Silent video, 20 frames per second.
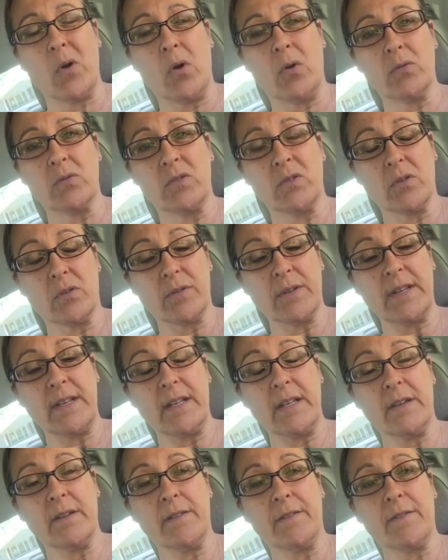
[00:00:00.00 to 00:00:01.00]

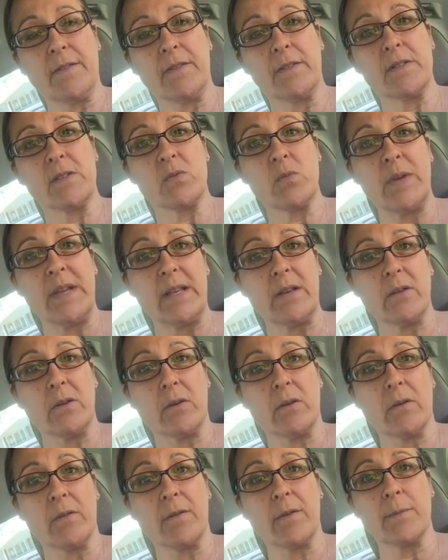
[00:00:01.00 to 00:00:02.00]
alternative
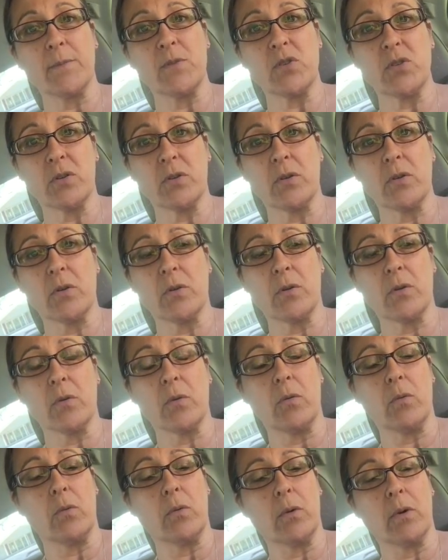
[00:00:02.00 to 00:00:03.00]
sweetener from
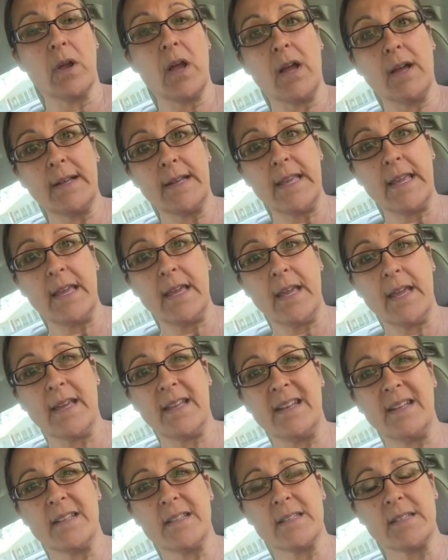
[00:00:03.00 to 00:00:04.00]
sugar or honey,
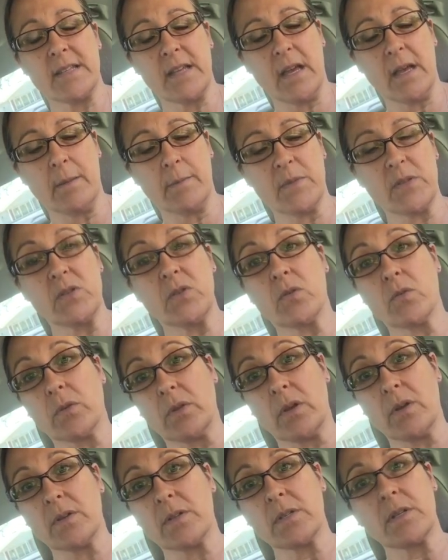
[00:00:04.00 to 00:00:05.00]
and it's um,
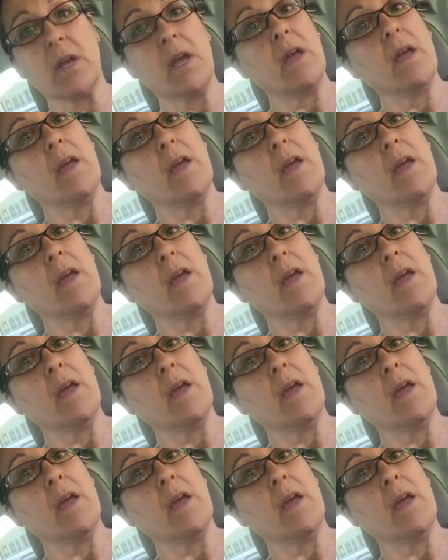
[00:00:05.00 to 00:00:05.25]
sucralose.